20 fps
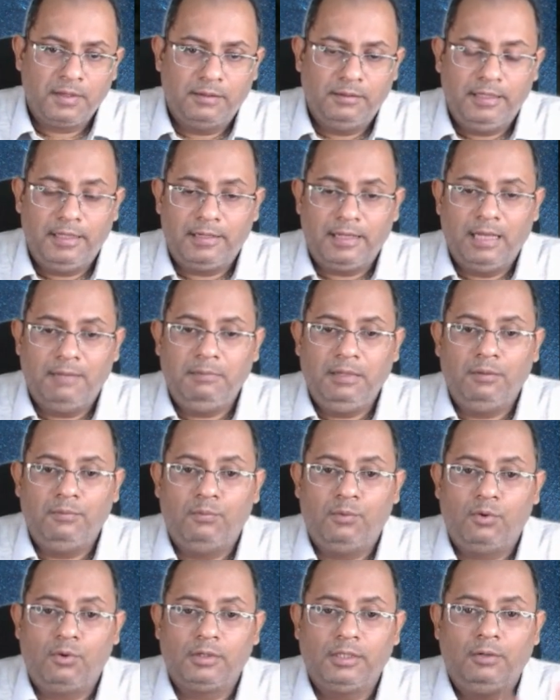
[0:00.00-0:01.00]
There can be
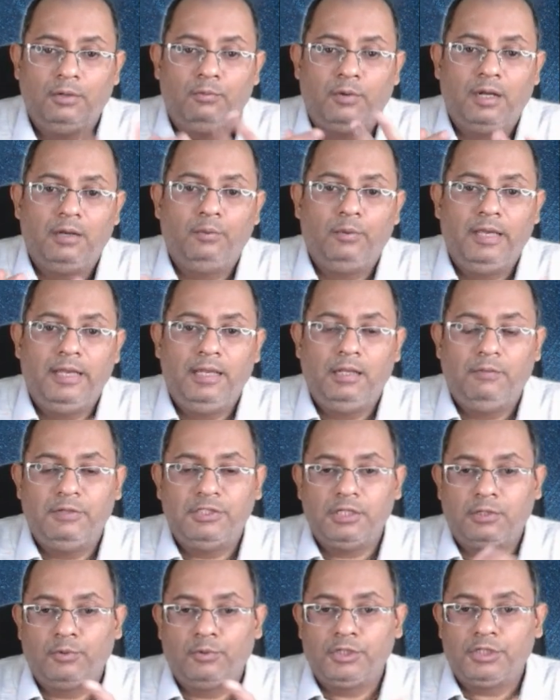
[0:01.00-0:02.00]
more than one way in
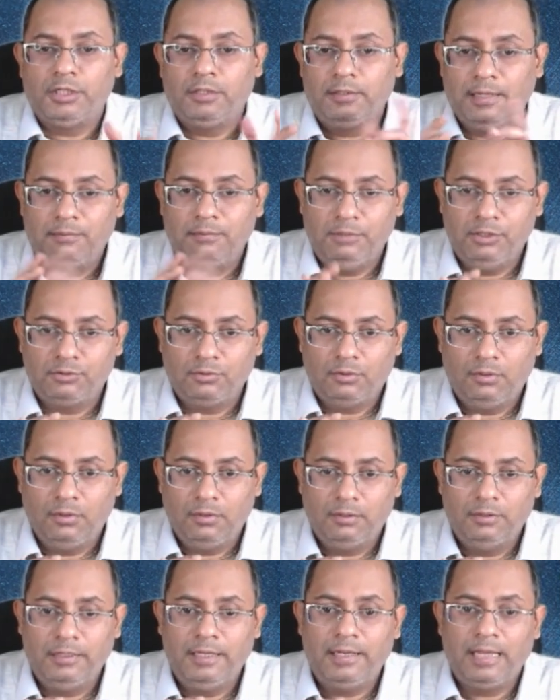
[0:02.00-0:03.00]
which a question can be
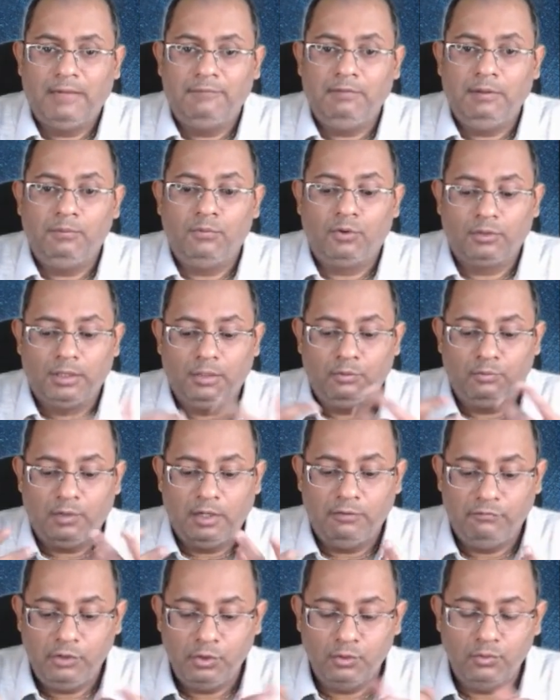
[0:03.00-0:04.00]
solved. There can be more than
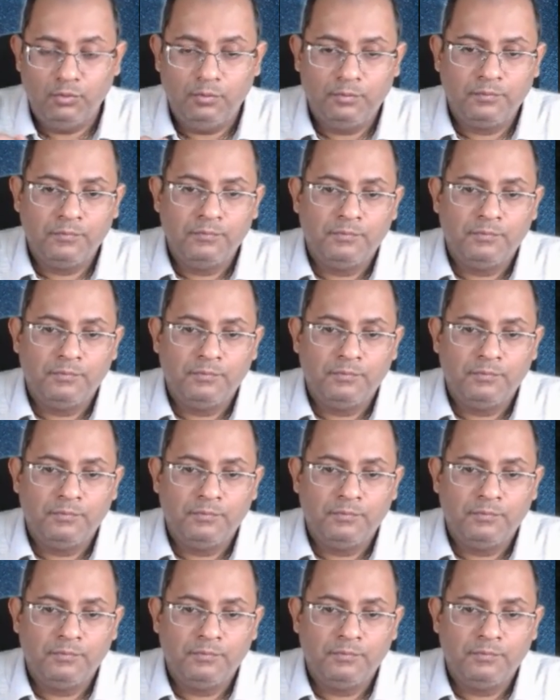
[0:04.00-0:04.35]
one view.